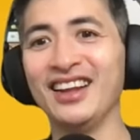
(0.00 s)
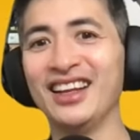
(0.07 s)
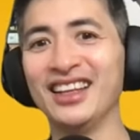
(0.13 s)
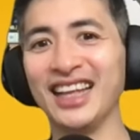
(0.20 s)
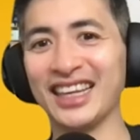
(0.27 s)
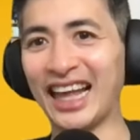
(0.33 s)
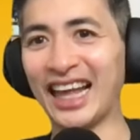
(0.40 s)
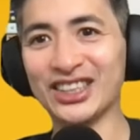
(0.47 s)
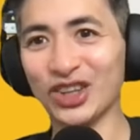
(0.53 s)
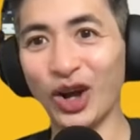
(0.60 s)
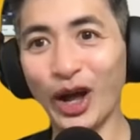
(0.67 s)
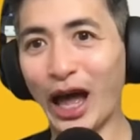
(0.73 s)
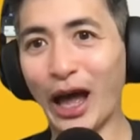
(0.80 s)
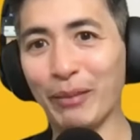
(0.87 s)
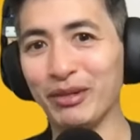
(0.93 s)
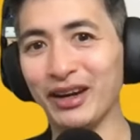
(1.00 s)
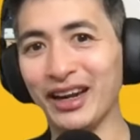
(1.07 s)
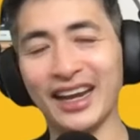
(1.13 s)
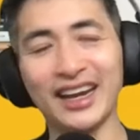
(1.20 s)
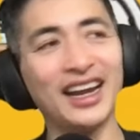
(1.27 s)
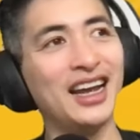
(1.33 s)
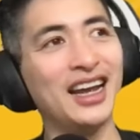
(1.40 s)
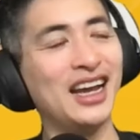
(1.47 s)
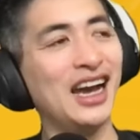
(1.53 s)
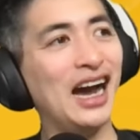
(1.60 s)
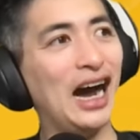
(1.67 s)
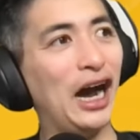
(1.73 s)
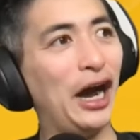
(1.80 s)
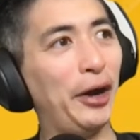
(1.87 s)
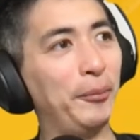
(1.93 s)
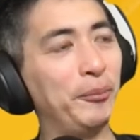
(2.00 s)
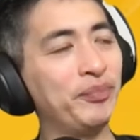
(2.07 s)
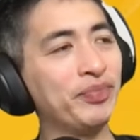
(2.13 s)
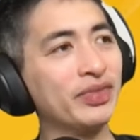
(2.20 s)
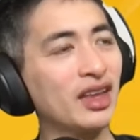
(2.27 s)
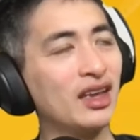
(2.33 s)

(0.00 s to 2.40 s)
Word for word: like that's all happening. Um,